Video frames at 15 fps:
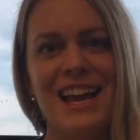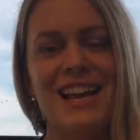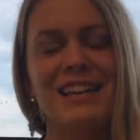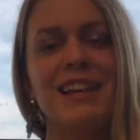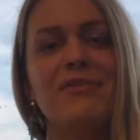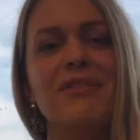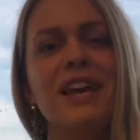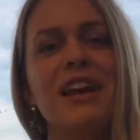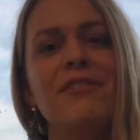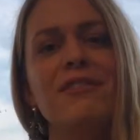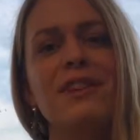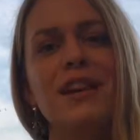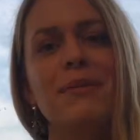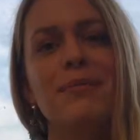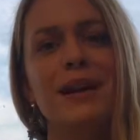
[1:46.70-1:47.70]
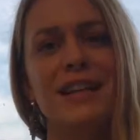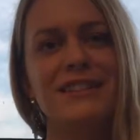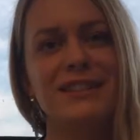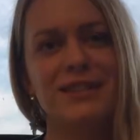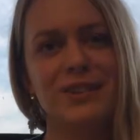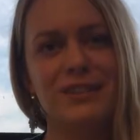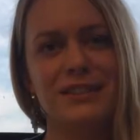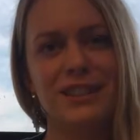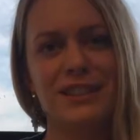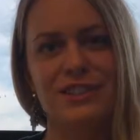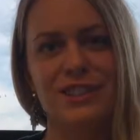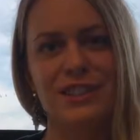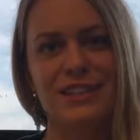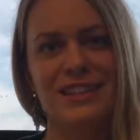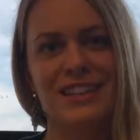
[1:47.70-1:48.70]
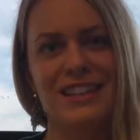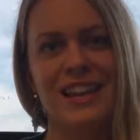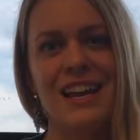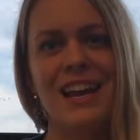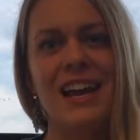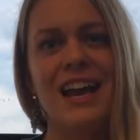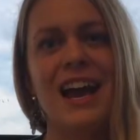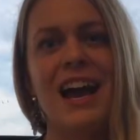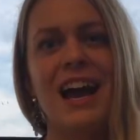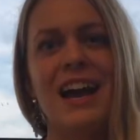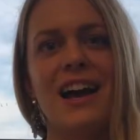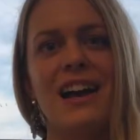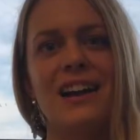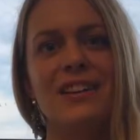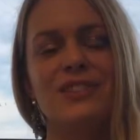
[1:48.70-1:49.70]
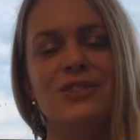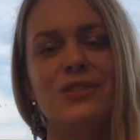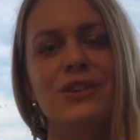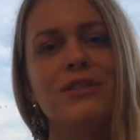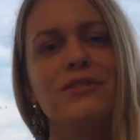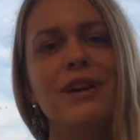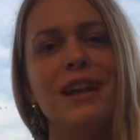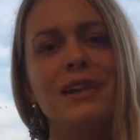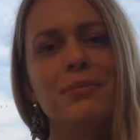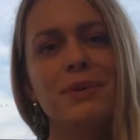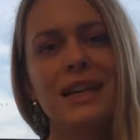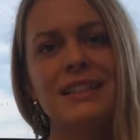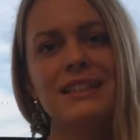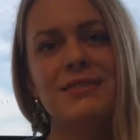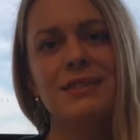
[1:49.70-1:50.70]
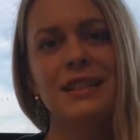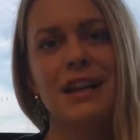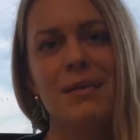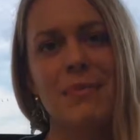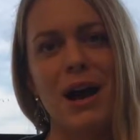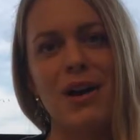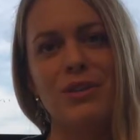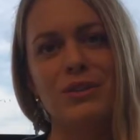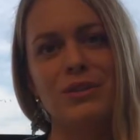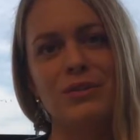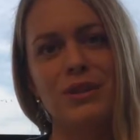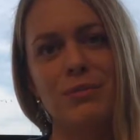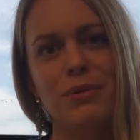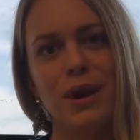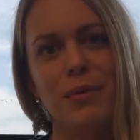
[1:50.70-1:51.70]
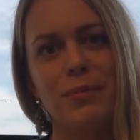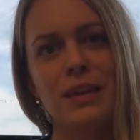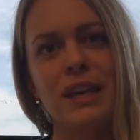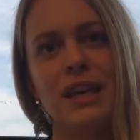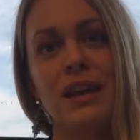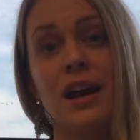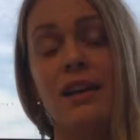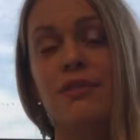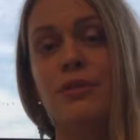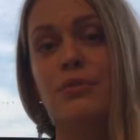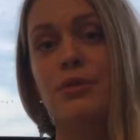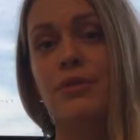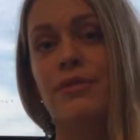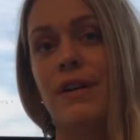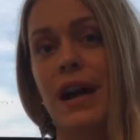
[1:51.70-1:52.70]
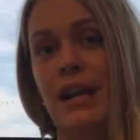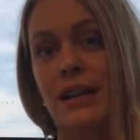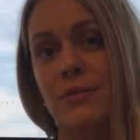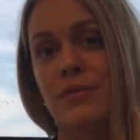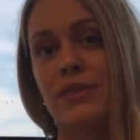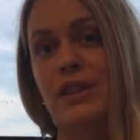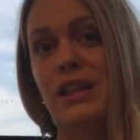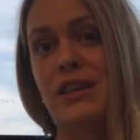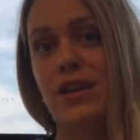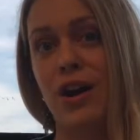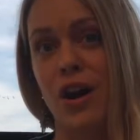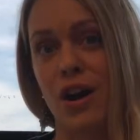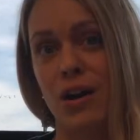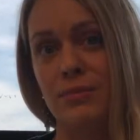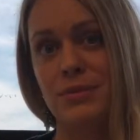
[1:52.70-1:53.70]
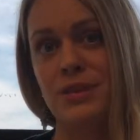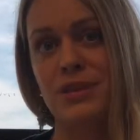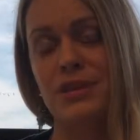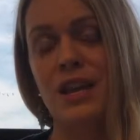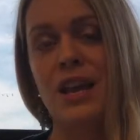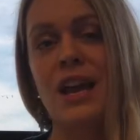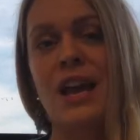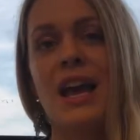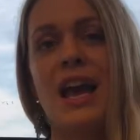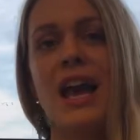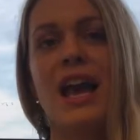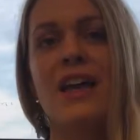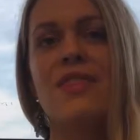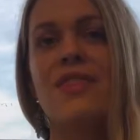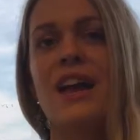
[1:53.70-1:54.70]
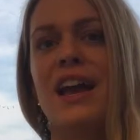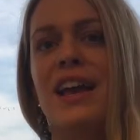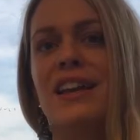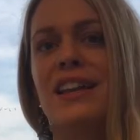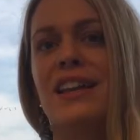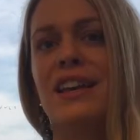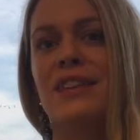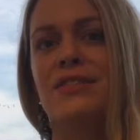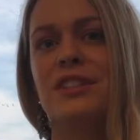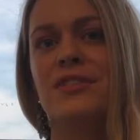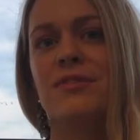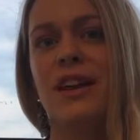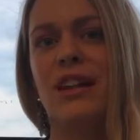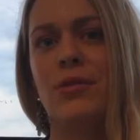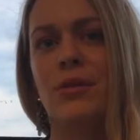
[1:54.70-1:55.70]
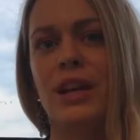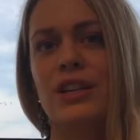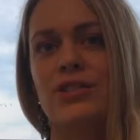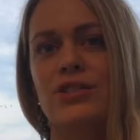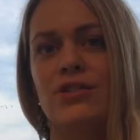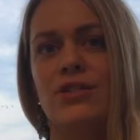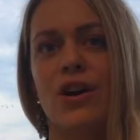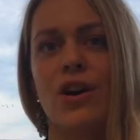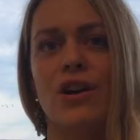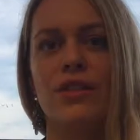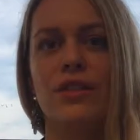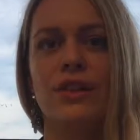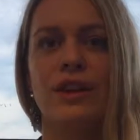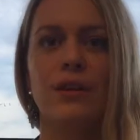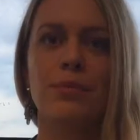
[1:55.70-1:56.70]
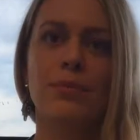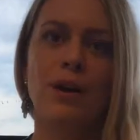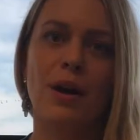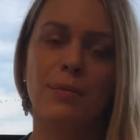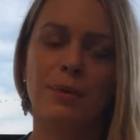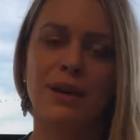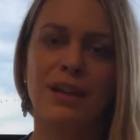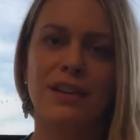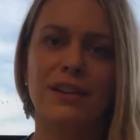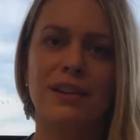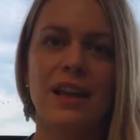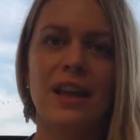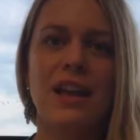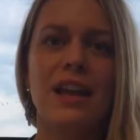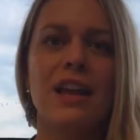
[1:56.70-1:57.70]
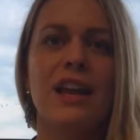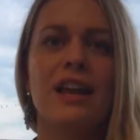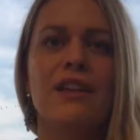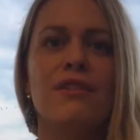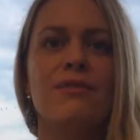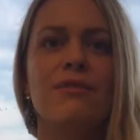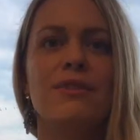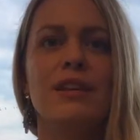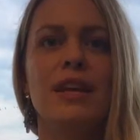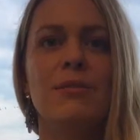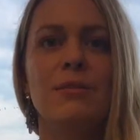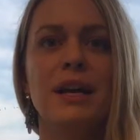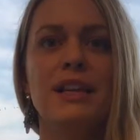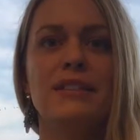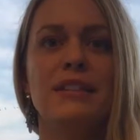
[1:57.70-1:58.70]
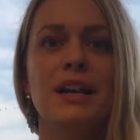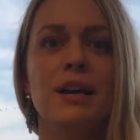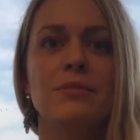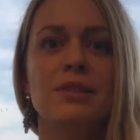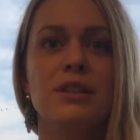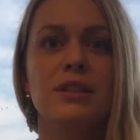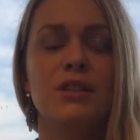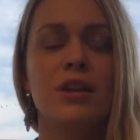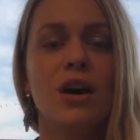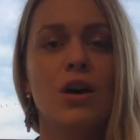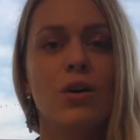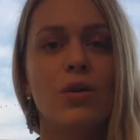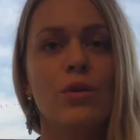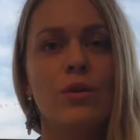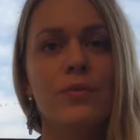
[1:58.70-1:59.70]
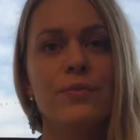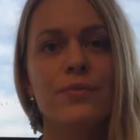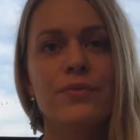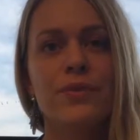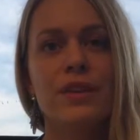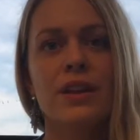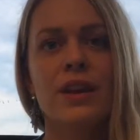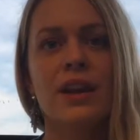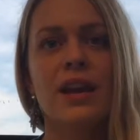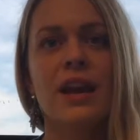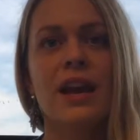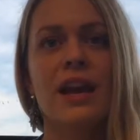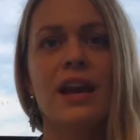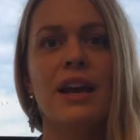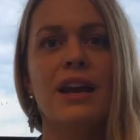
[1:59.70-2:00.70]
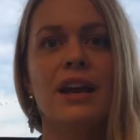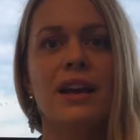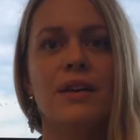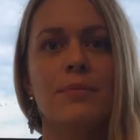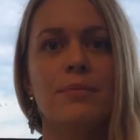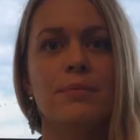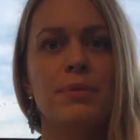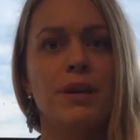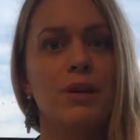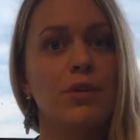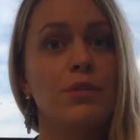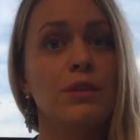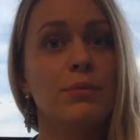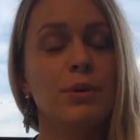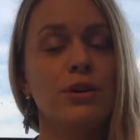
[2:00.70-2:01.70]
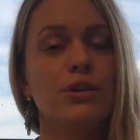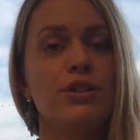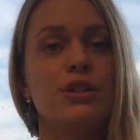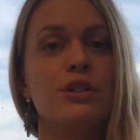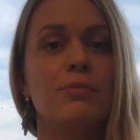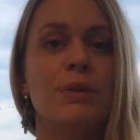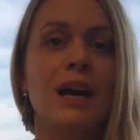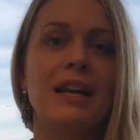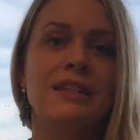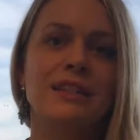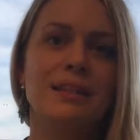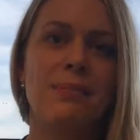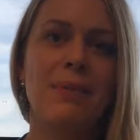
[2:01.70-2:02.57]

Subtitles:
then we have the appraisal contingency. A certified appraiser will come out to the property and I will provide him with comps, and then he gives a valuation on the property. If the appraisal comes in low and below the purchase price, the